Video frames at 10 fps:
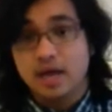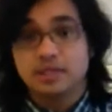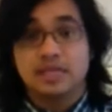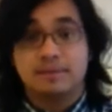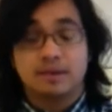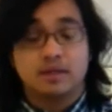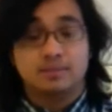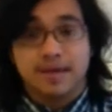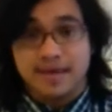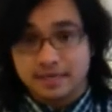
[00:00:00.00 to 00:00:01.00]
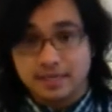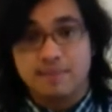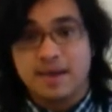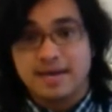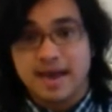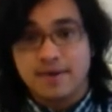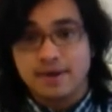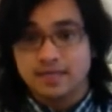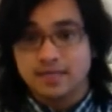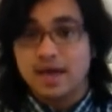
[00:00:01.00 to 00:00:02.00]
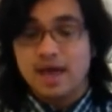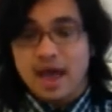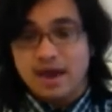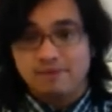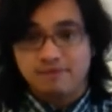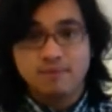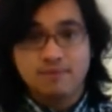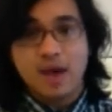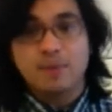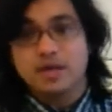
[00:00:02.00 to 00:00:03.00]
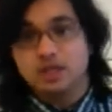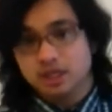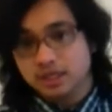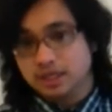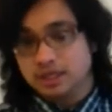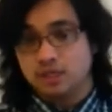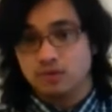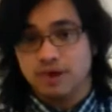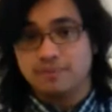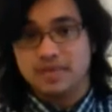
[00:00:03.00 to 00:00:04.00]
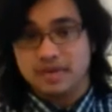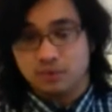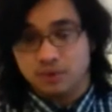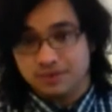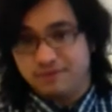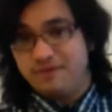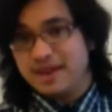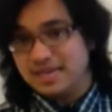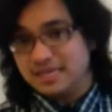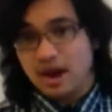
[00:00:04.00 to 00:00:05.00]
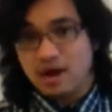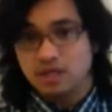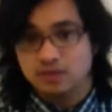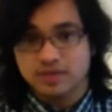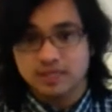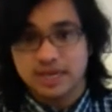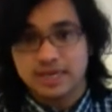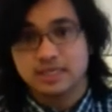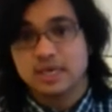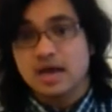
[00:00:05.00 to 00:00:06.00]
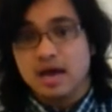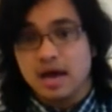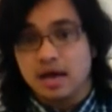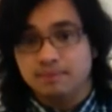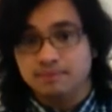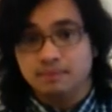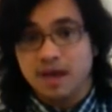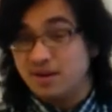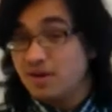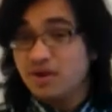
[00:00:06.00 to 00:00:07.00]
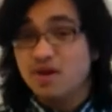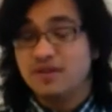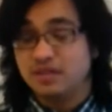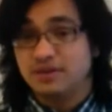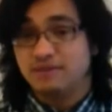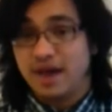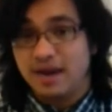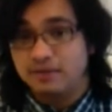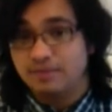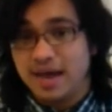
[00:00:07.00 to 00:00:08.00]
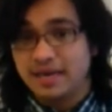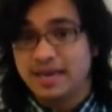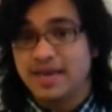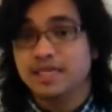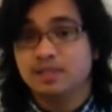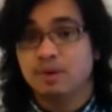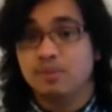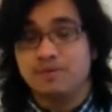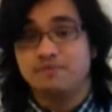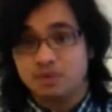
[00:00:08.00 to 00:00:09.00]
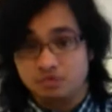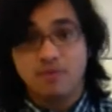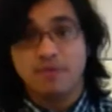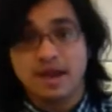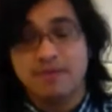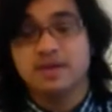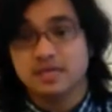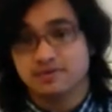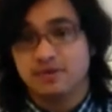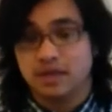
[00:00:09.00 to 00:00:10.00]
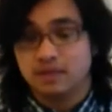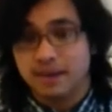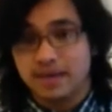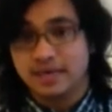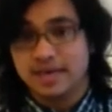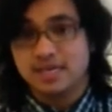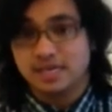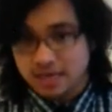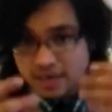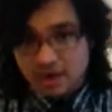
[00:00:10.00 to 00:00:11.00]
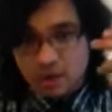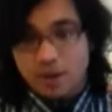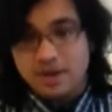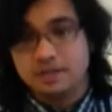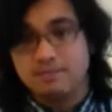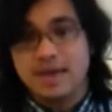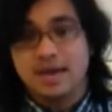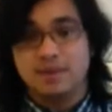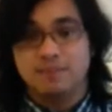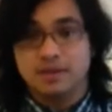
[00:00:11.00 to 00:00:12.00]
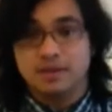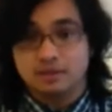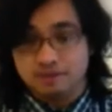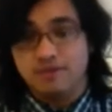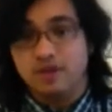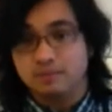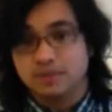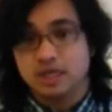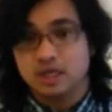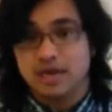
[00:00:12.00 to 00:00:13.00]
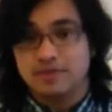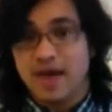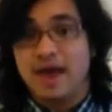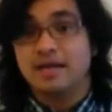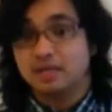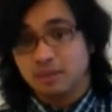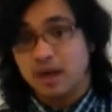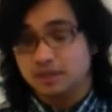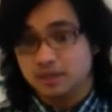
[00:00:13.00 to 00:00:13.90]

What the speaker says: stepped up to the plate as the main character. And from that we adjusted the script in order to fit his characteristics. I don't know if he's a fan of the band Kiss, but we wrote that in, that he's a fan of the band Kiss. He wears the makeup in the film and such like that, and it's part of